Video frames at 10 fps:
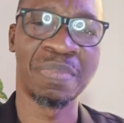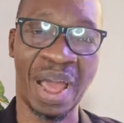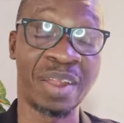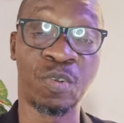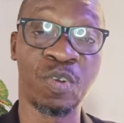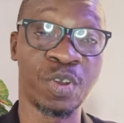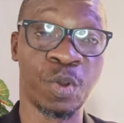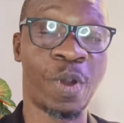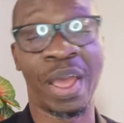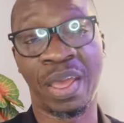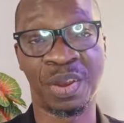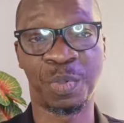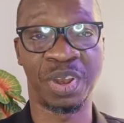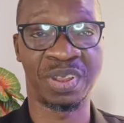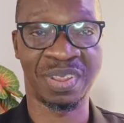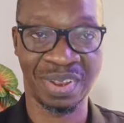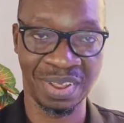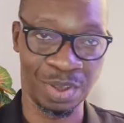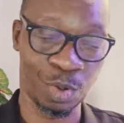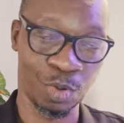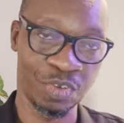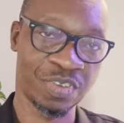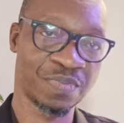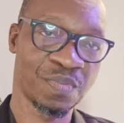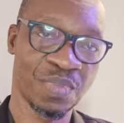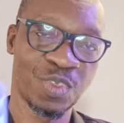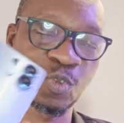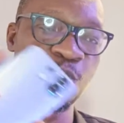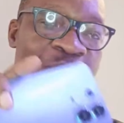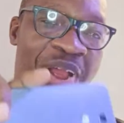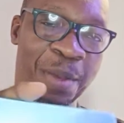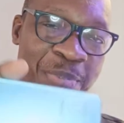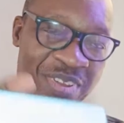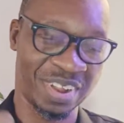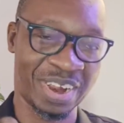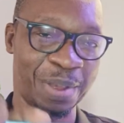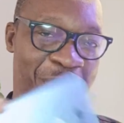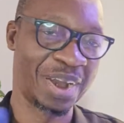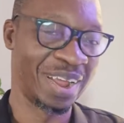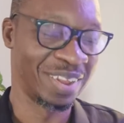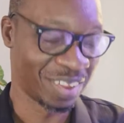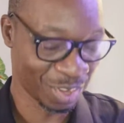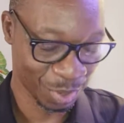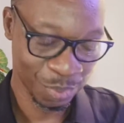I do not know why anybody still includes 2 megapixel cameras